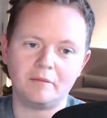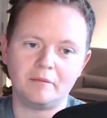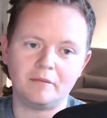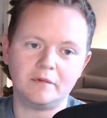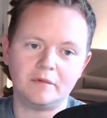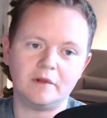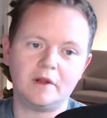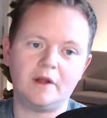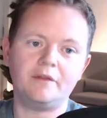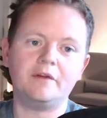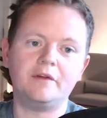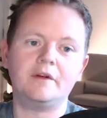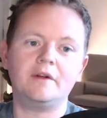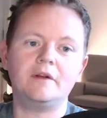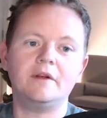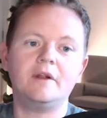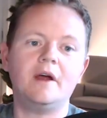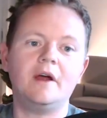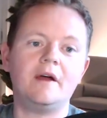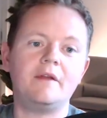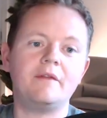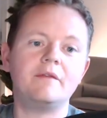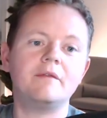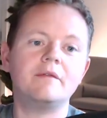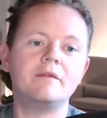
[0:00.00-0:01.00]

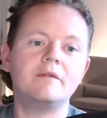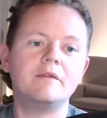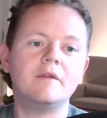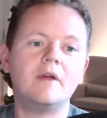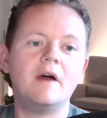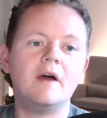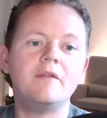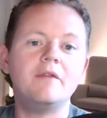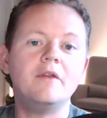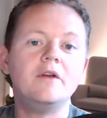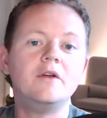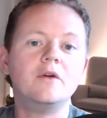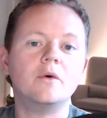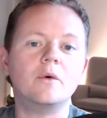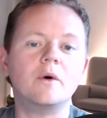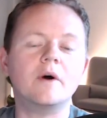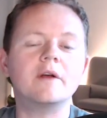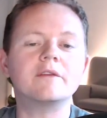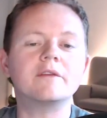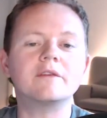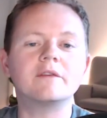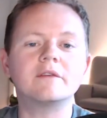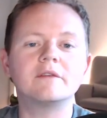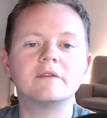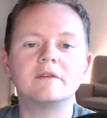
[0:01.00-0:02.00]
London and the
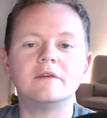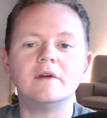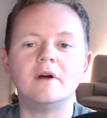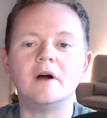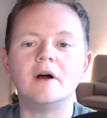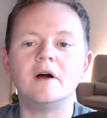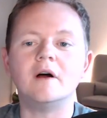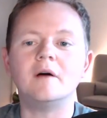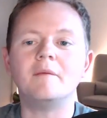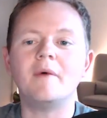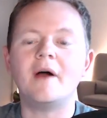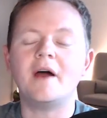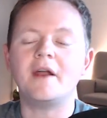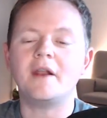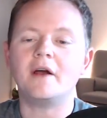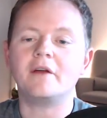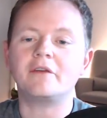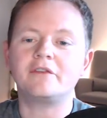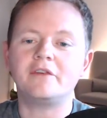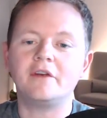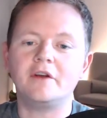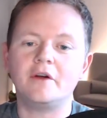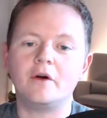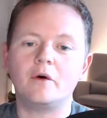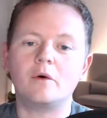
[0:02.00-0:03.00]
US, and our
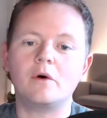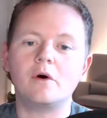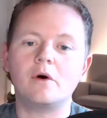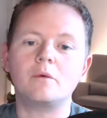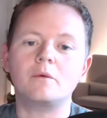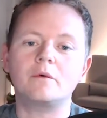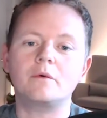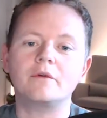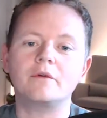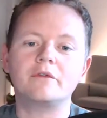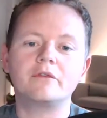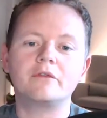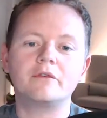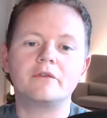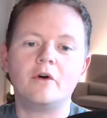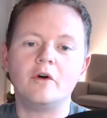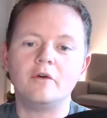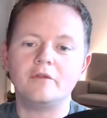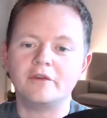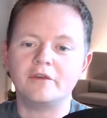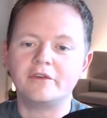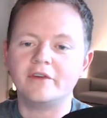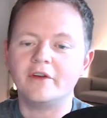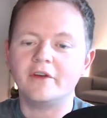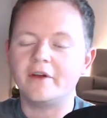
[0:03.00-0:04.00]
COO was
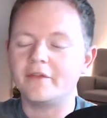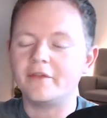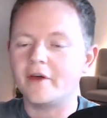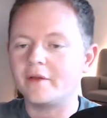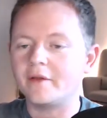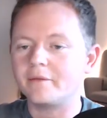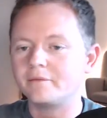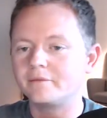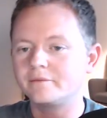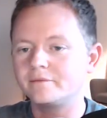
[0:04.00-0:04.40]
overseeing that.